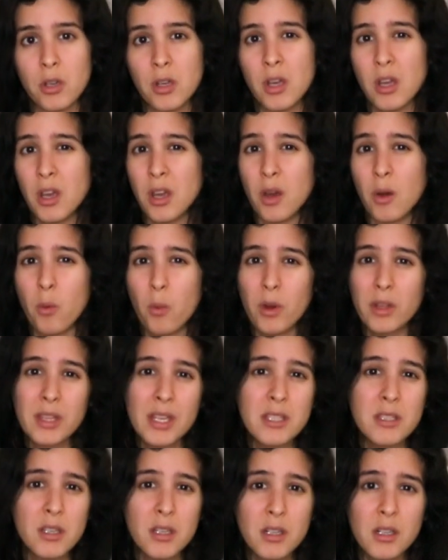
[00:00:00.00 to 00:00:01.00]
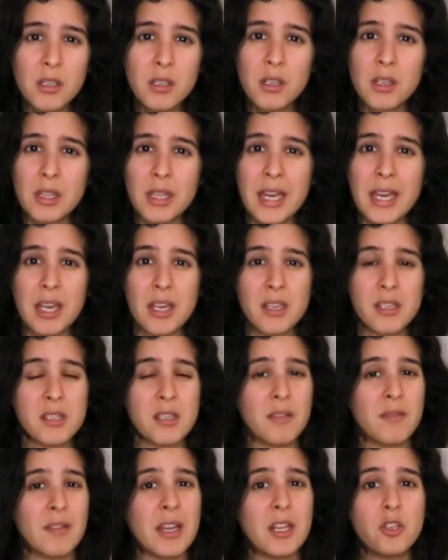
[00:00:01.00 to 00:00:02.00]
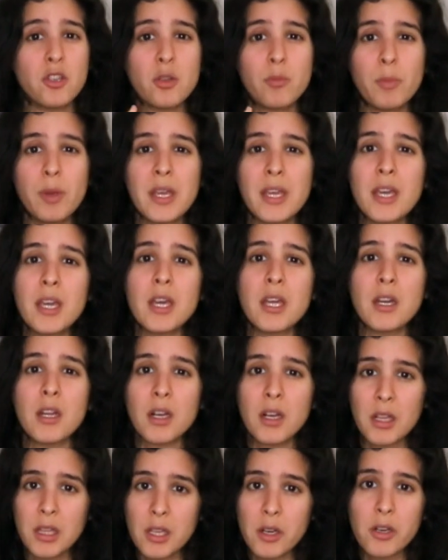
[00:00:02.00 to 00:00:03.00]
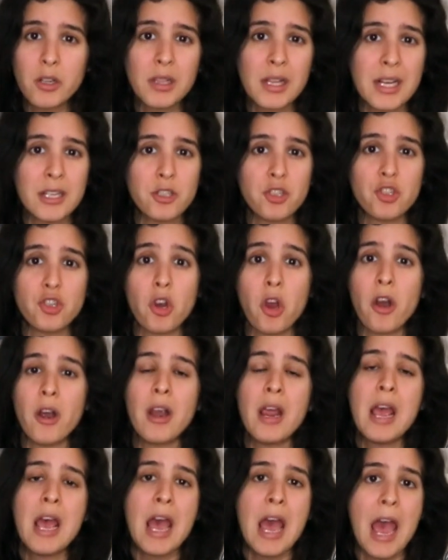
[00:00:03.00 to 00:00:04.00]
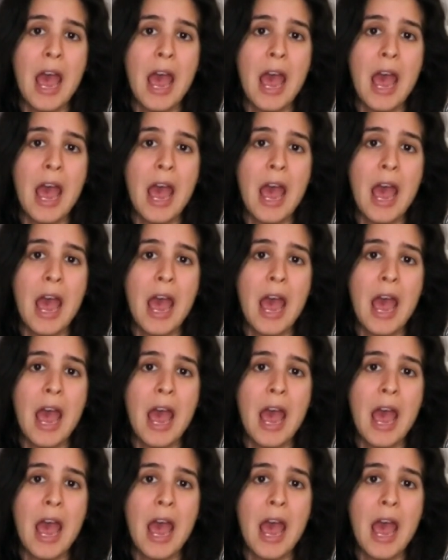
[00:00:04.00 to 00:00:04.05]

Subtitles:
And what that's going to look like is they should pee in a clear glass jar